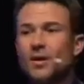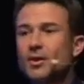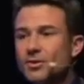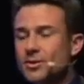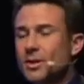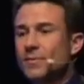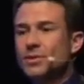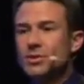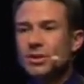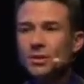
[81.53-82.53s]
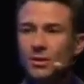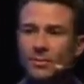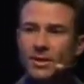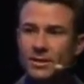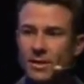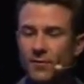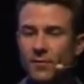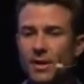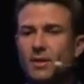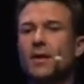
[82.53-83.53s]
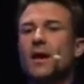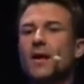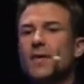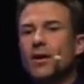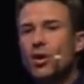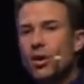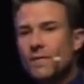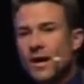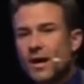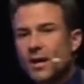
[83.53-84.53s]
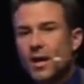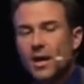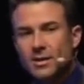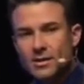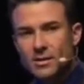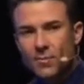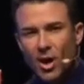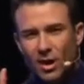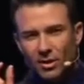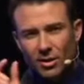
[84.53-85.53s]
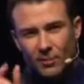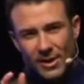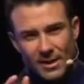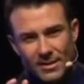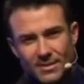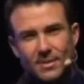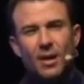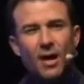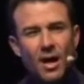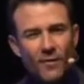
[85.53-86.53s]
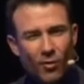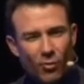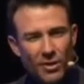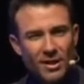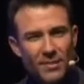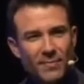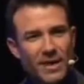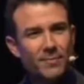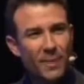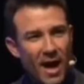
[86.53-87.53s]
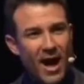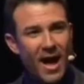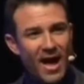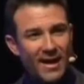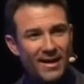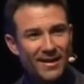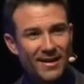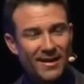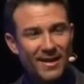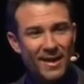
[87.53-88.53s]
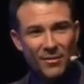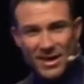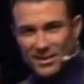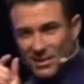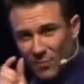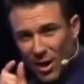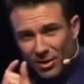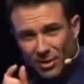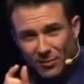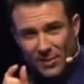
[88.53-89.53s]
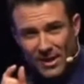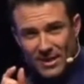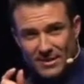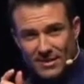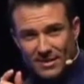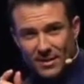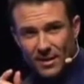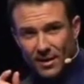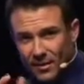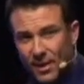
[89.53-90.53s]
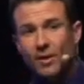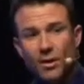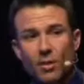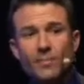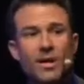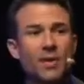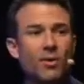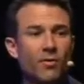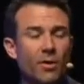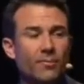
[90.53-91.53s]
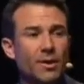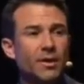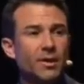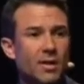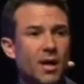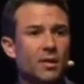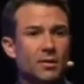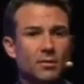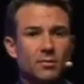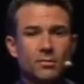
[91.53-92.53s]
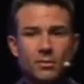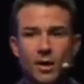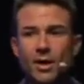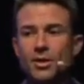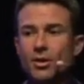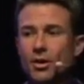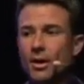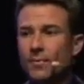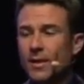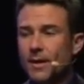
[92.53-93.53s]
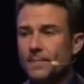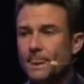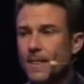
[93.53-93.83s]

They do something just a little bit different, and they carve out a small little piece of a really big pie, and with that small little piece, they become over $1 billion a year company.